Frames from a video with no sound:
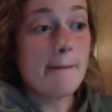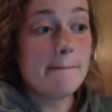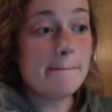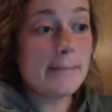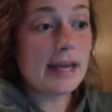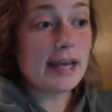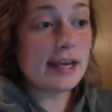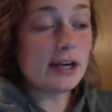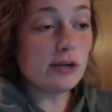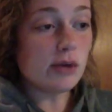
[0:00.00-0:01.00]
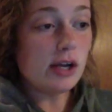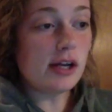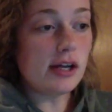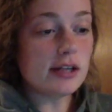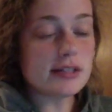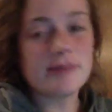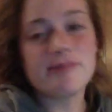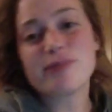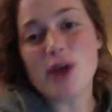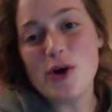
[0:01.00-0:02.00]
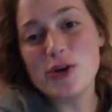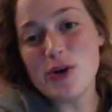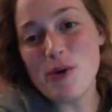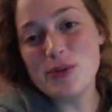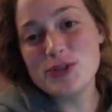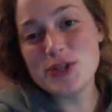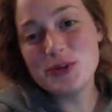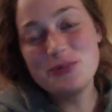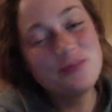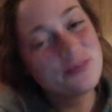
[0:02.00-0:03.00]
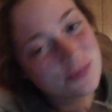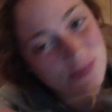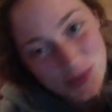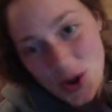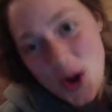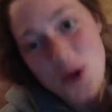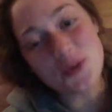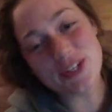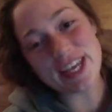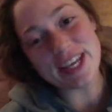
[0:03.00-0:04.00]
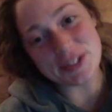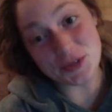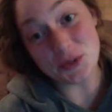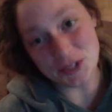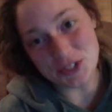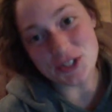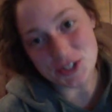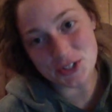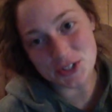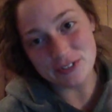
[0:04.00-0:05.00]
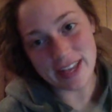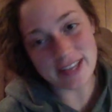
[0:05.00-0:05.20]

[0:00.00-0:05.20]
Minerals. Oh, you know what we'll do? We'll take a Schoology survey.